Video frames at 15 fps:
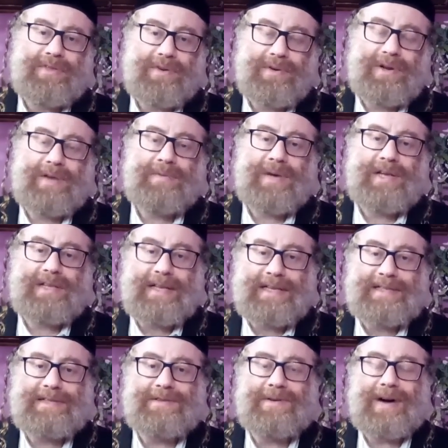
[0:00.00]
the only way
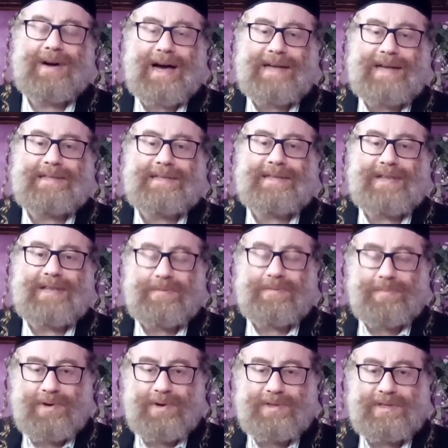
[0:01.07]
is to ask
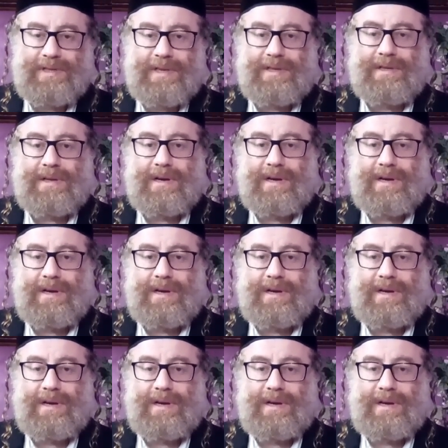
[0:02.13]
that person